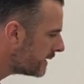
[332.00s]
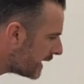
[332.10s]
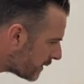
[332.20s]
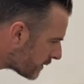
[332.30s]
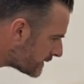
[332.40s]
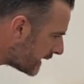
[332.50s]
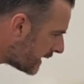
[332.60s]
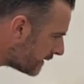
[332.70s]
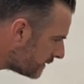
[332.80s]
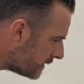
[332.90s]
and look
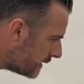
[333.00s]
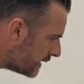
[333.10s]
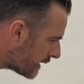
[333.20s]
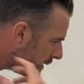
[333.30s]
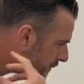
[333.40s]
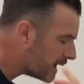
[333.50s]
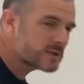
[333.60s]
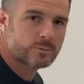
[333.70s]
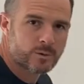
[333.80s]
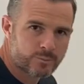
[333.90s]
down, you can
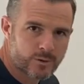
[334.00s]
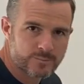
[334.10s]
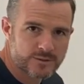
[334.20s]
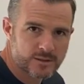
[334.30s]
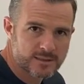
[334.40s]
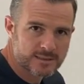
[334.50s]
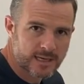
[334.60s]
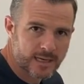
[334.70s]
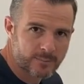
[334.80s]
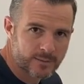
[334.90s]
imagine what problems you're gonna
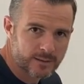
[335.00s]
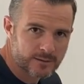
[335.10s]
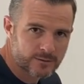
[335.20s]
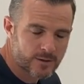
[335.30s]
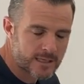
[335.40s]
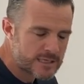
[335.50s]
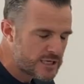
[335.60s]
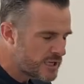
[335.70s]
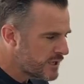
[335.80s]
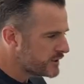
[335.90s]
start happening, all right?
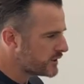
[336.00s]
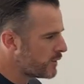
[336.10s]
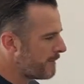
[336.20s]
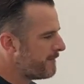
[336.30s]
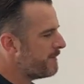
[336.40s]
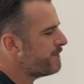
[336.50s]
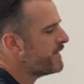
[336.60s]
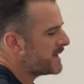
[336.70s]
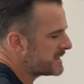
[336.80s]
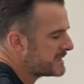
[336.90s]
So
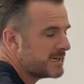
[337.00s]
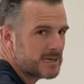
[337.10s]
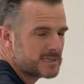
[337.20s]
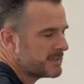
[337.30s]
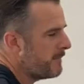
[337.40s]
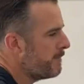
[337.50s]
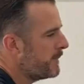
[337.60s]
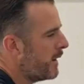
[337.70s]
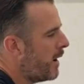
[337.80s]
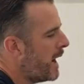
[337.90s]
fix this.
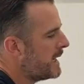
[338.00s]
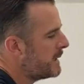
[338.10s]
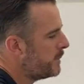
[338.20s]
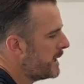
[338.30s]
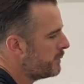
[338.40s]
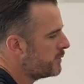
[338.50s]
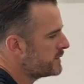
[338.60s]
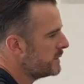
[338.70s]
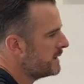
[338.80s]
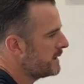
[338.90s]
I get people
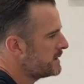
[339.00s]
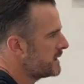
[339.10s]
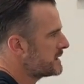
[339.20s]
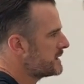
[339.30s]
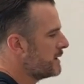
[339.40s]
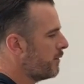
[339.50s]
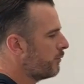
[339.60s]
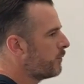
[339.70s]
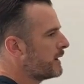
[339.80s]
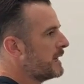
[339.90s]
to either just
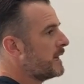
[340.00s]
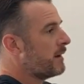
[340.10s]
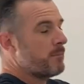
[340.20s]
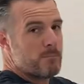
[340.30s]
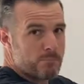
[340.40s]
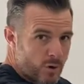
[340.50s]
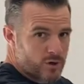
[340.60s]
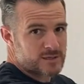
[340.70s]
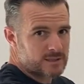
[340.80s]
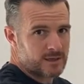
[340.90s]
get a
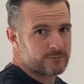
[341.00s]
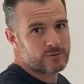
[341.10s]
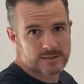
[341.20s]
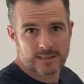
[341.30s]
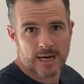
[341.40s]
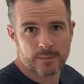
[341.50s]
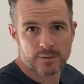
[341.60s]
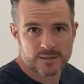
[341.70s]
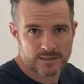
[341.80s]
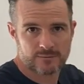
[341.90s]
monitor for a start,
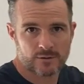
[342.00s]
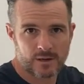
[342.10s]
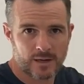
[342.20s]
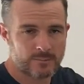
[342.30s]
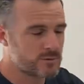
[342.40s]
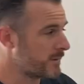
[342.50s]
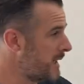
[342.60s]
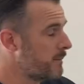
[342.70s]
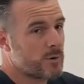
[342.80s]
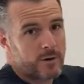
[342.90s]
because they've got a laptop,
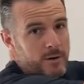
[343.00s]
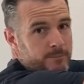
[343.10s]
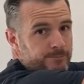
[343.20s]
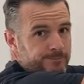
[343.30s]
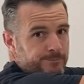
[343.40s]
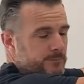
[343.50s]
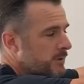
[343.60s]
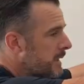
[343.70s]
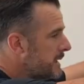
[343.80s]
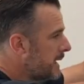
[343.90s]
get a monitor,
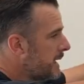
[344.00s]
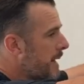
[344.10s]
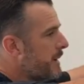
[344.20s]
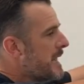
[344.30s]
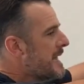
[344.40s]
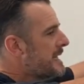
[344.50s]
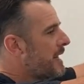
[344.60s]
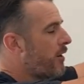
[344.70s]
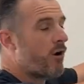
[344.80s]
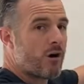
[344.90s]
all right? Get it up,
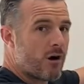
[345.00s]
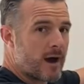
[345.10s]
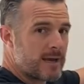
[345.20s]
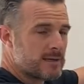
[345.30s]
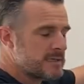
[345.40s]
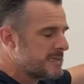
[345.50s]
get it high,